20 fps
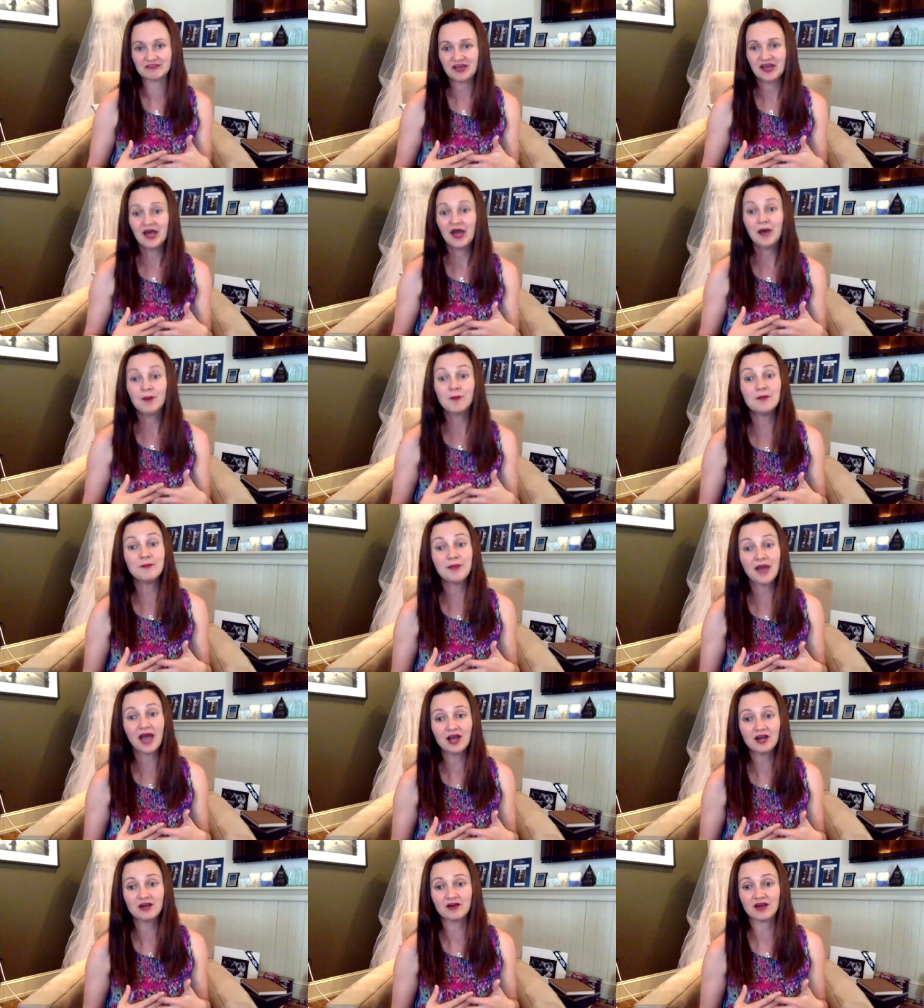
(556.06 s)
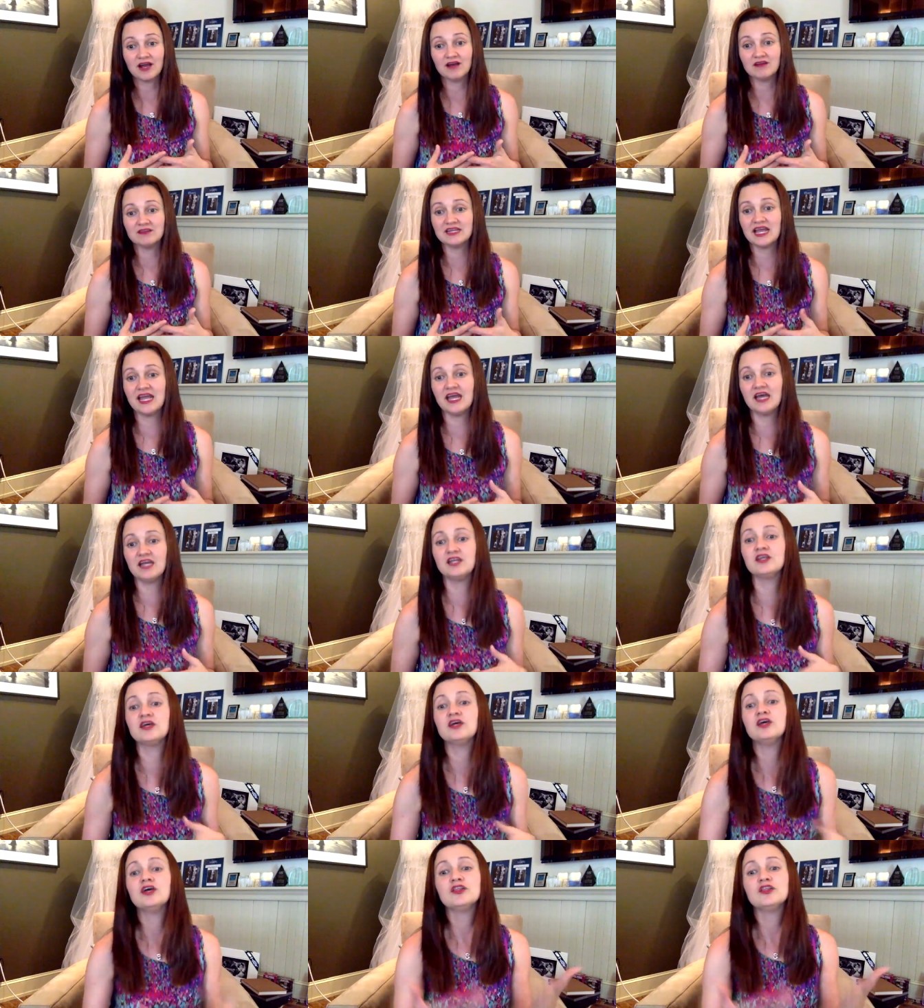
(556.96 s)
my background, and
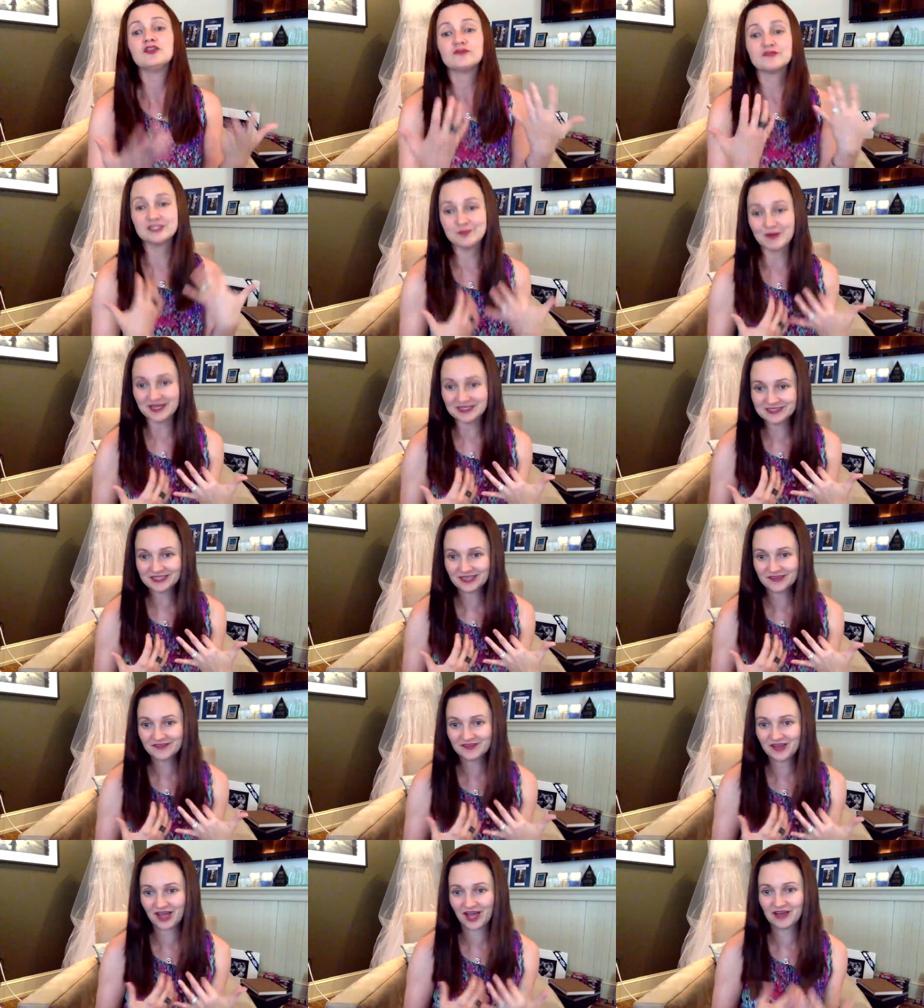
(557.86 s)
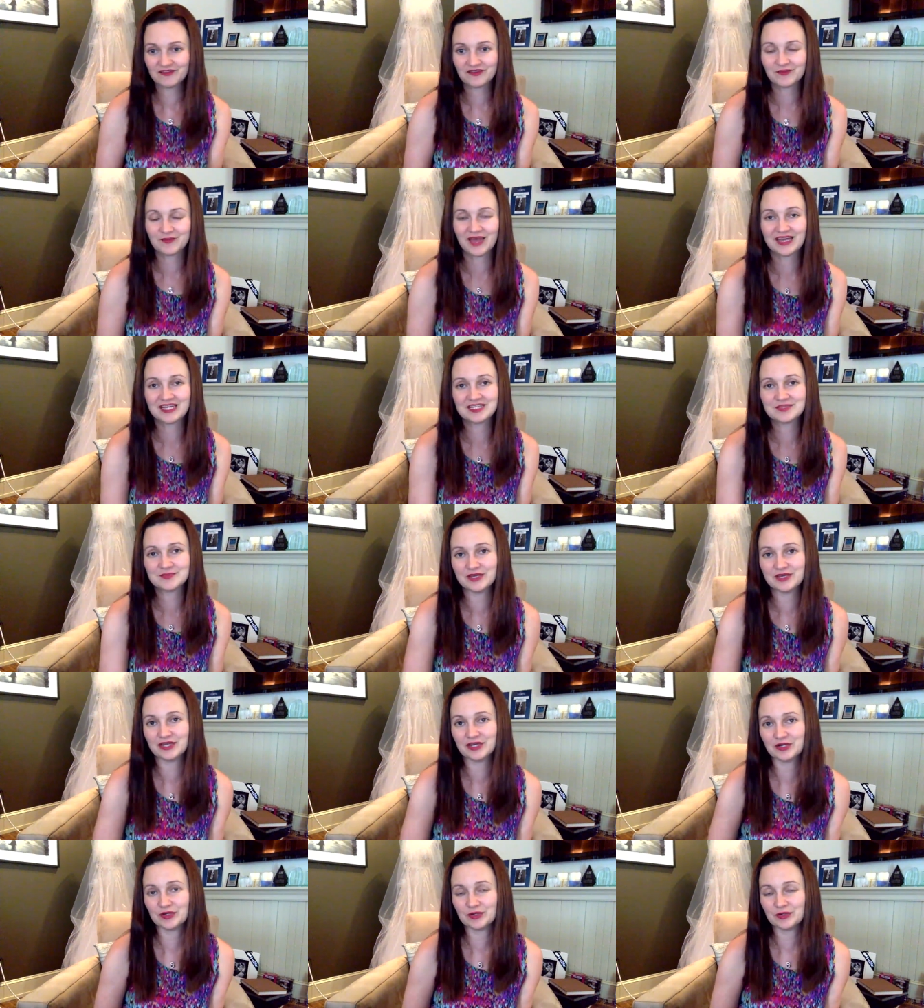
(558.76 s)
the response I've gotten from that has
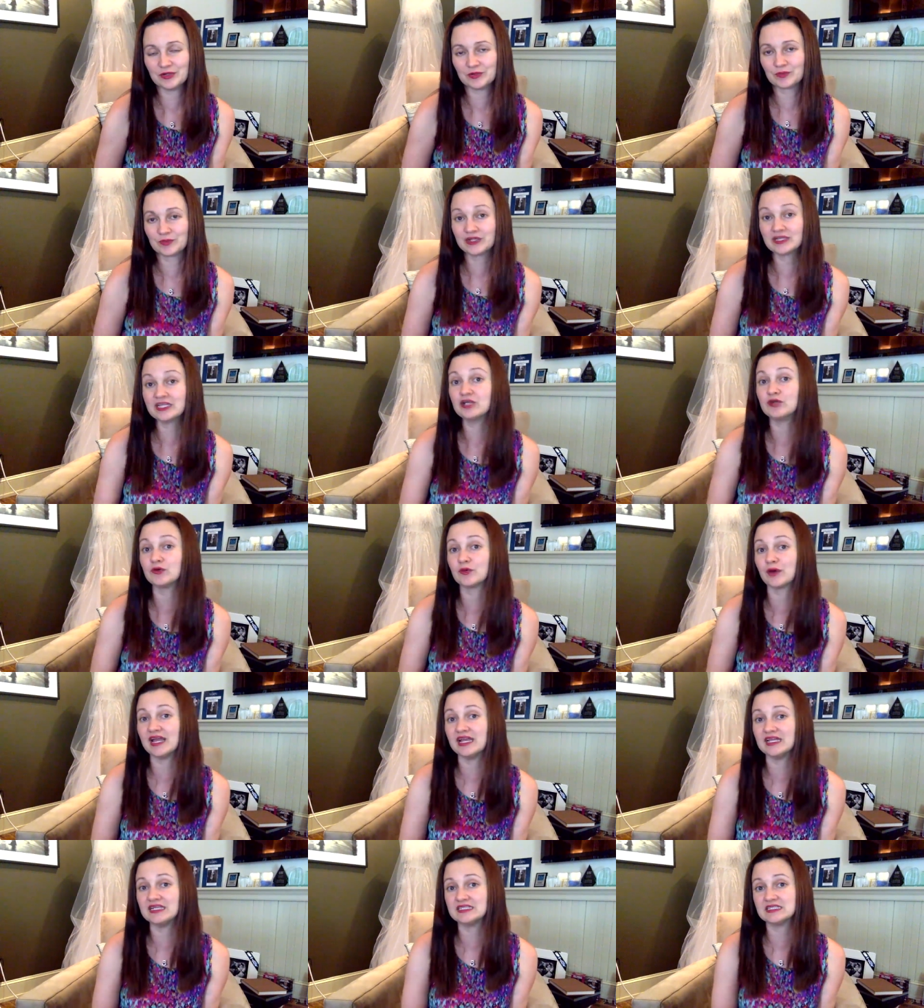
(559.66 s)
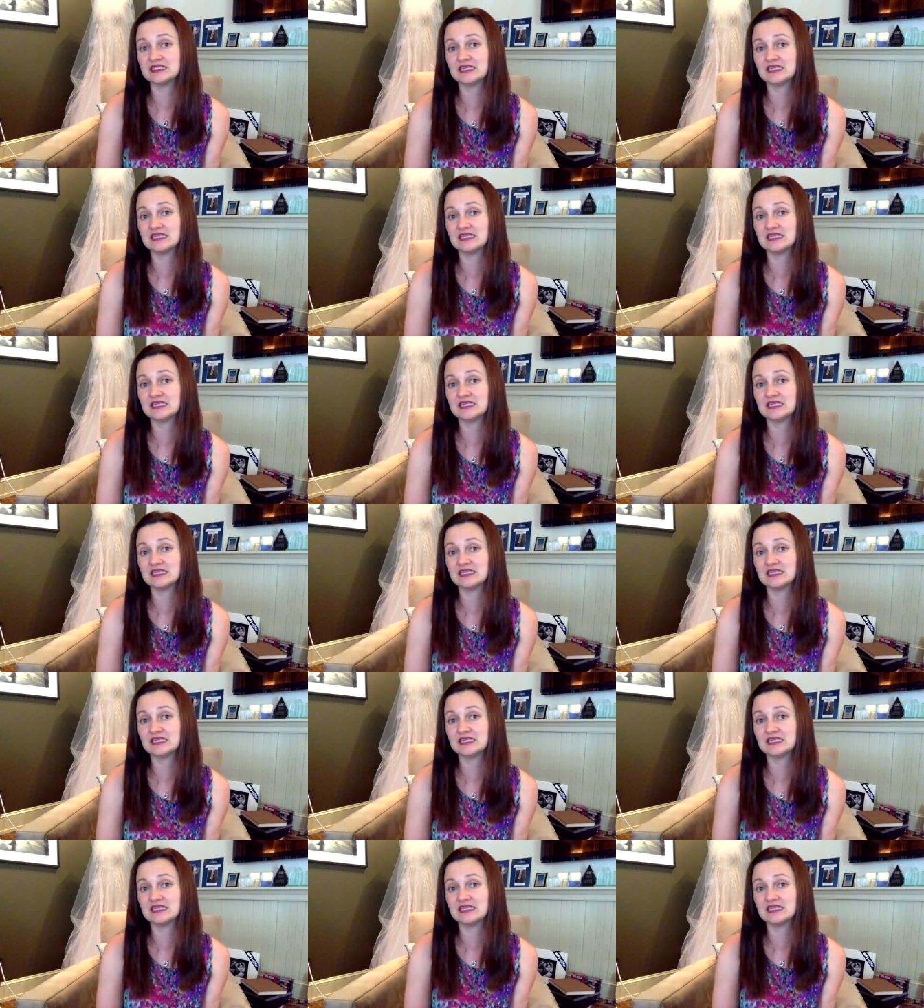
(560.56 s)
been really great,